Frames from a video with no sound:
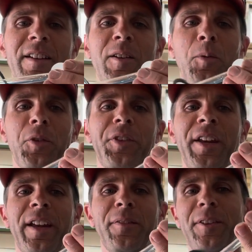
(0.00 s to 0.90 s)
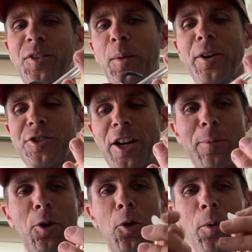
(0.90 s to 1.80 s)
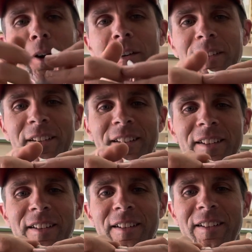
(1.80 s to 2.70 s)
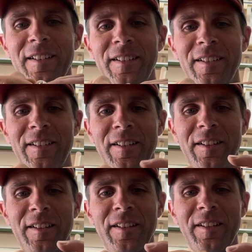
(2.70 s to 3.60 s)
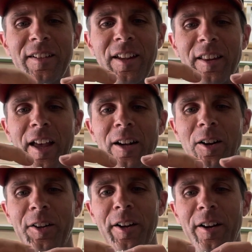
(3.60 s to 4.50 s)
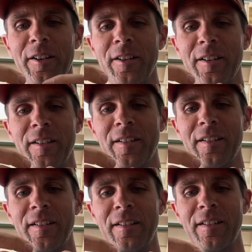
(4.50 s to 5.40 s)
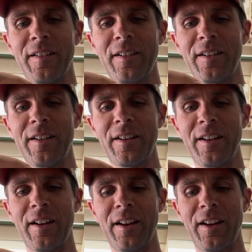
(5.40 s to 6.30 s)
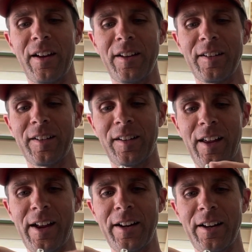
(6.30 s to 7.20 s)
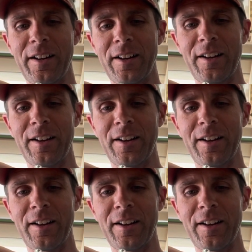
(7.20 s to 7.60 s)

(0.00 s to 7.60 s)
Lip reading: We'll see if a square shaped hole works. Let's get that on there and slide it